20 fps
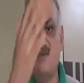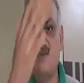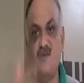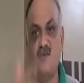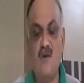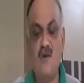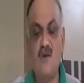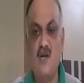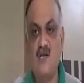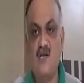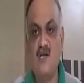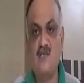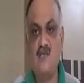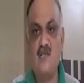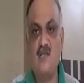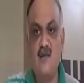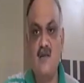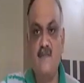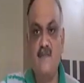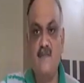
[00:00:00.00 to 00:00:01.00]
yeah, salt
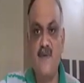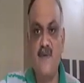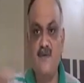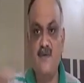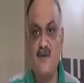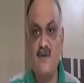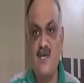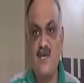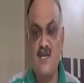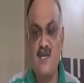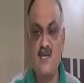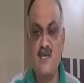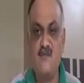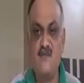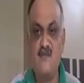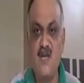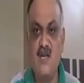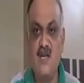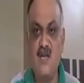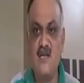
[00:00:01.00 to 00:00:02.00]
on that
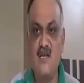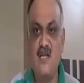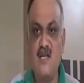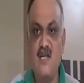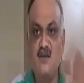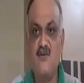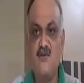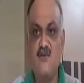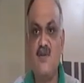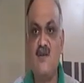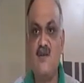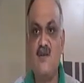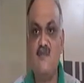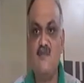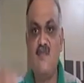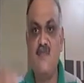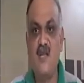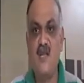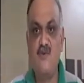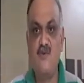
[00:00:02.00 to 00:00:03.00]
periodic table,
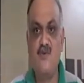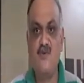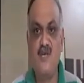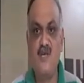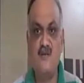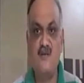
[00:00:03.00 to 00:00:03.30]
tellurium,